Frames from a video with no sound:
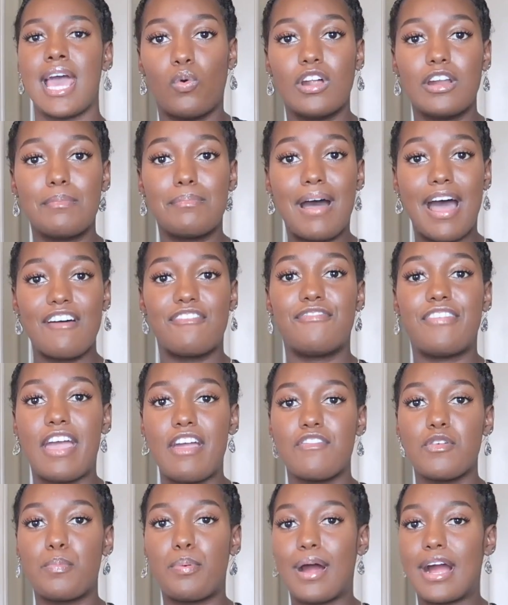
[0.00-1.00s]
One of my
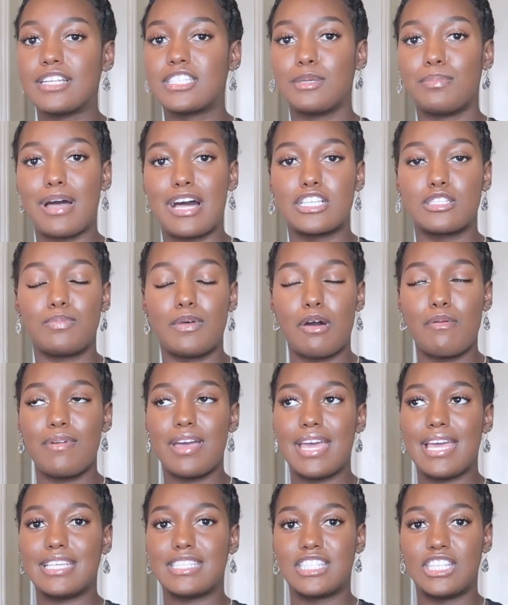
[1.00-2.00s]
favorite parts about
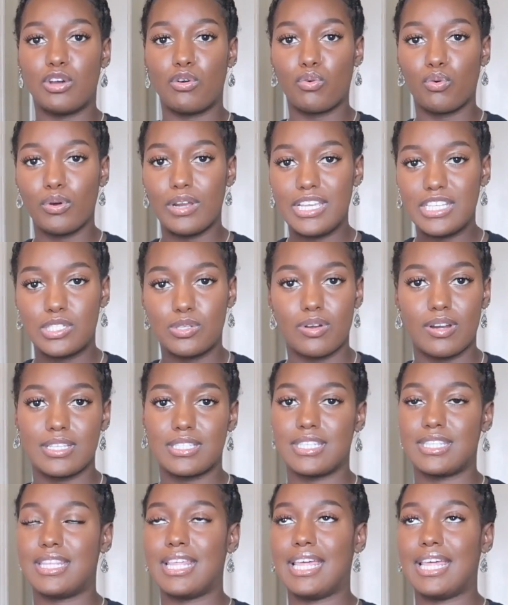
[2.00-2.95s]
Spelman is the resources,